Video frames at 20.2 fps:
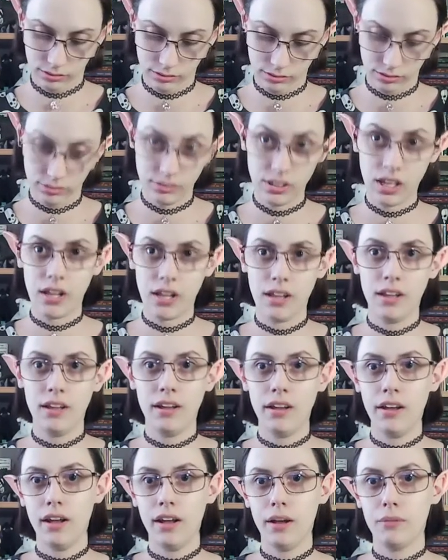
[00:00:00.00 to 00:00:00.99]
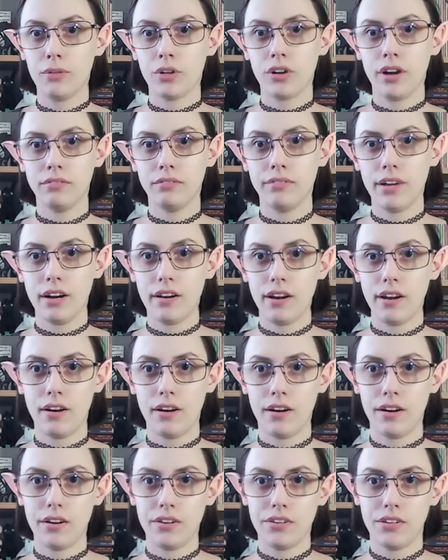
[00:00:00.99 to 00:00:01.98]
I'm trying very
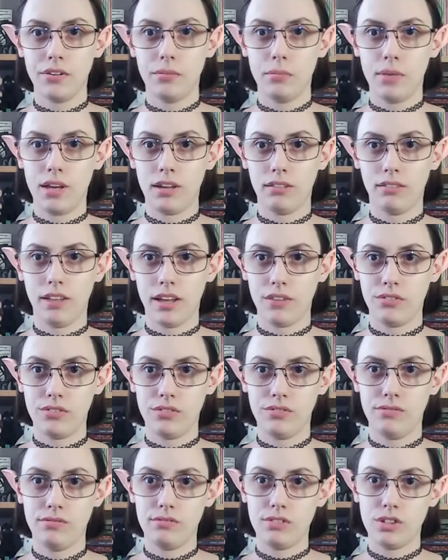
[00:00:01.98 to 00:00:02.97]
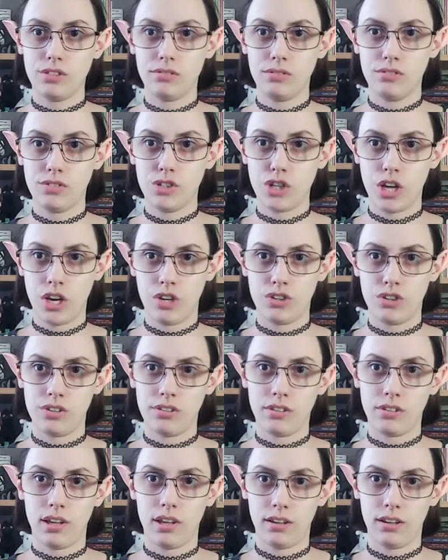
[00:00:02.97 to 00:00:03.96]
hard to make like
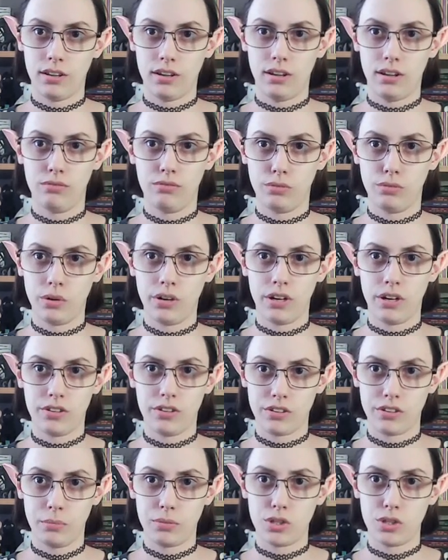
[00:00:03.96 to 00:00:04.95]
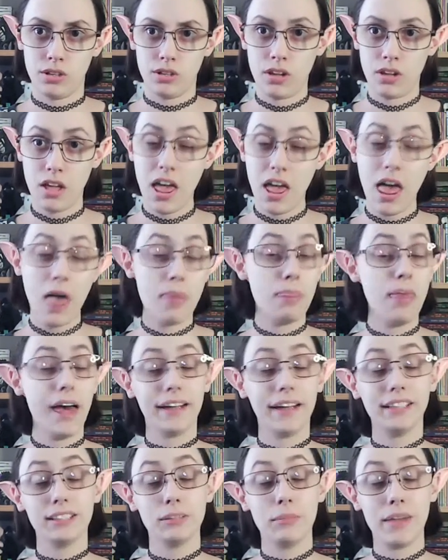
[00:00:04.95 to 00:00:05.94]
changes that avoid assumption. That
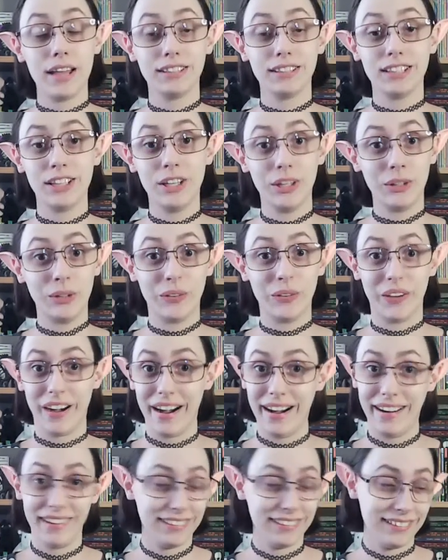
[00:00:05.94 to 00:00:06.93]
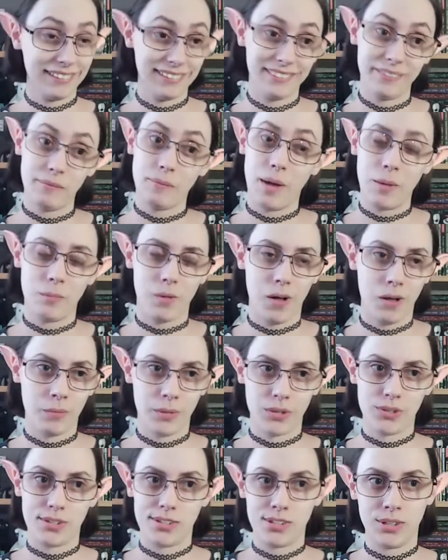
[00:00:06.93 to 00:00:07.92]
is amazing and great. My mom
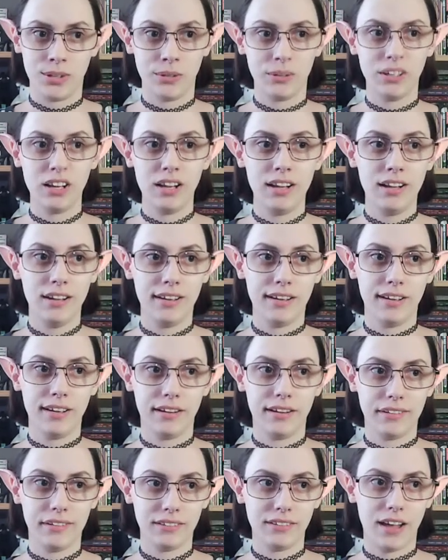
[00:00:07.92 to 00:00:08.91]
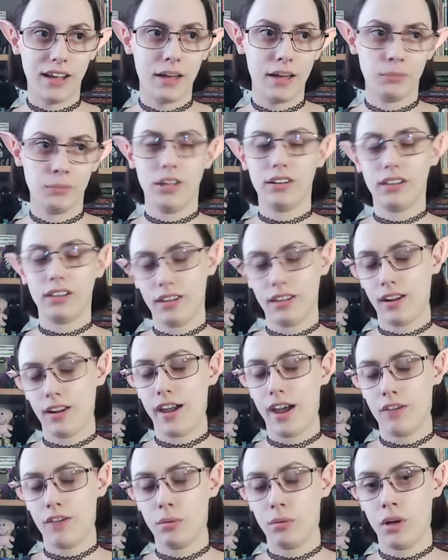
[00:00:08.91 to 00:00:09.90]
is too. And I'm lucky that I
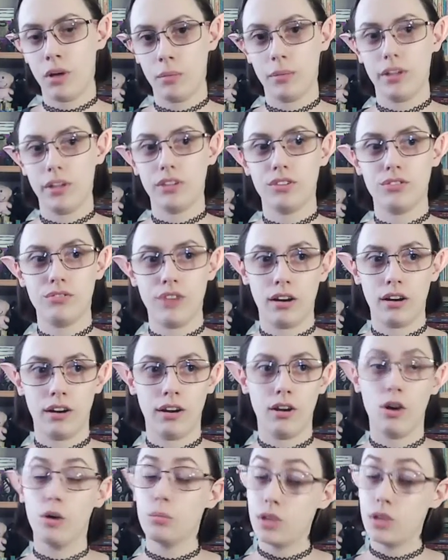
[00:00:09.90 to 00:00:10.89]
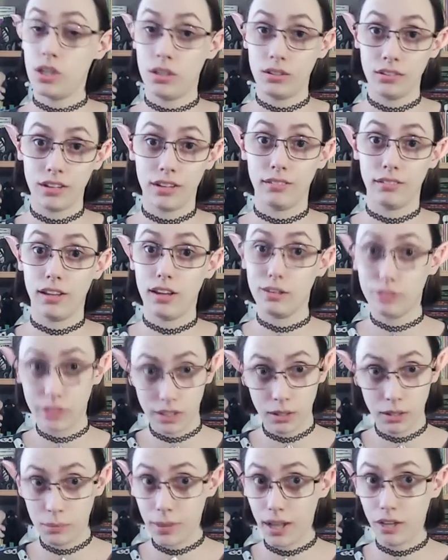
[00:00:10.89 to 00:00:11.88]
have a mom that's very open and
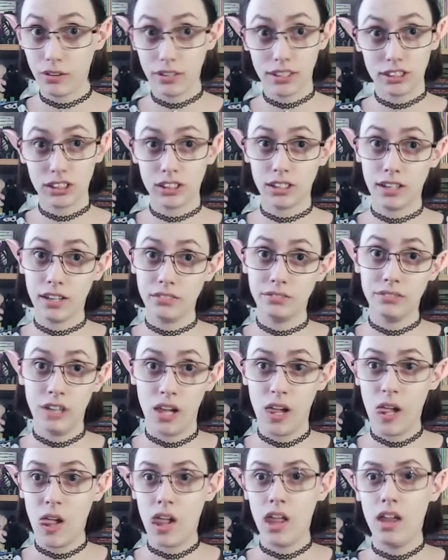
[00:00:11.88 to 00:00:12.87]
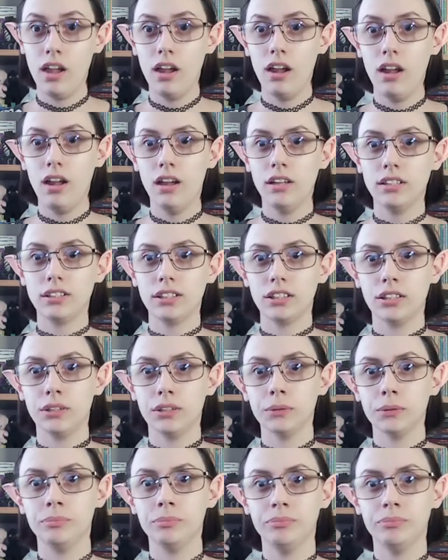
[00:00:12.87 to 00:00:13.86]
loving about this stuff.
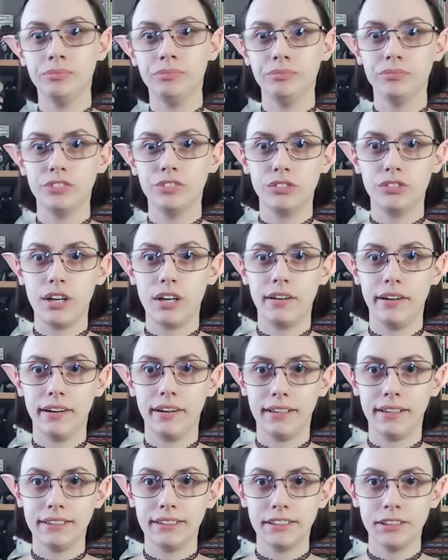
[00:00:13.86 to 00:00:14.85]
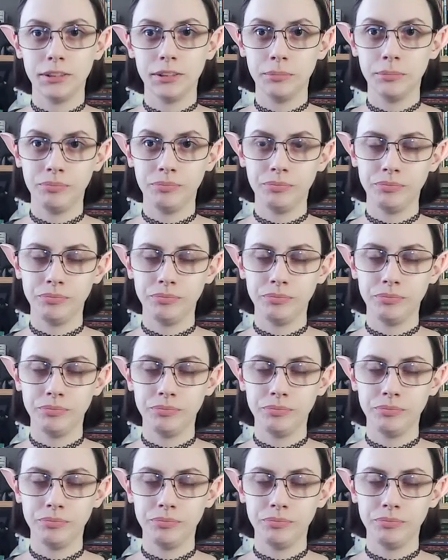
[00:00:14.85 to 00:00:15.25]
So, it's very nice.